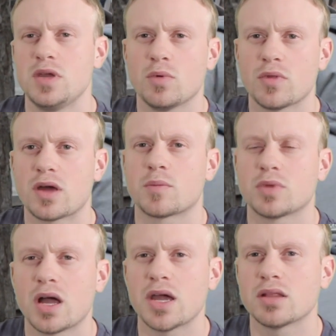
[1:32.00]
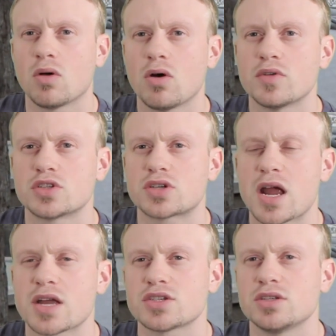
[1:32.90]
people that are applying law of
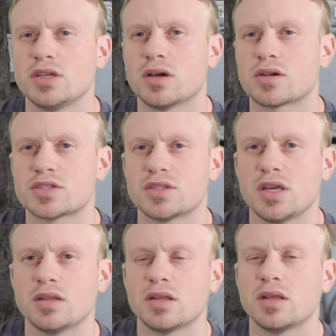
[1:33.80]
attraction need to understand